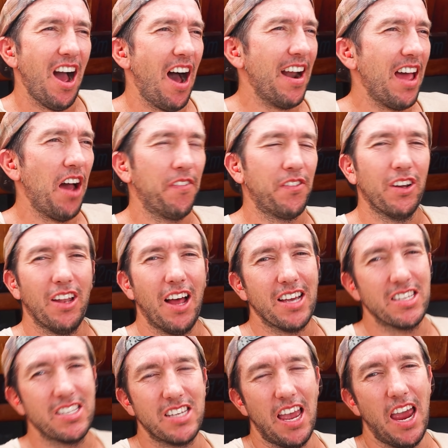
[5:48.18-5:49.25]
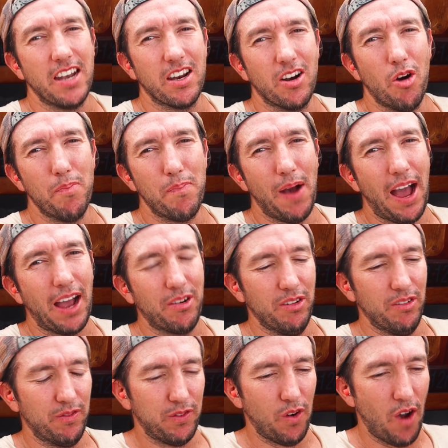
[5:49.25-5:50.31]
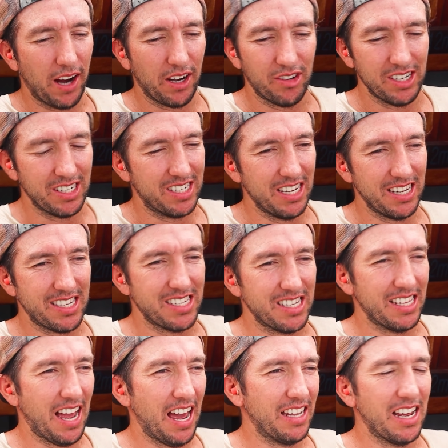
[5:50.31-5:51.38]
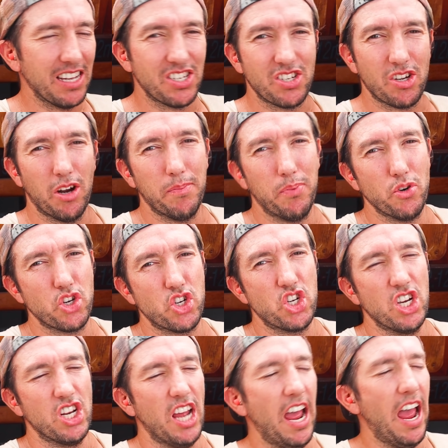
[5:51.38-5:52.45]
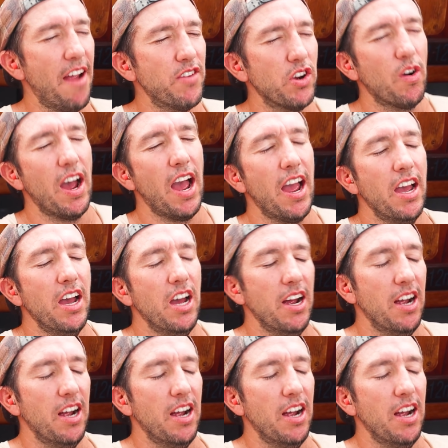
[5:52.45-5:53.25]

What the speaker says: I'd have to like sand it all back with fine grit discs and that, and that's just gonna put shit everywhere.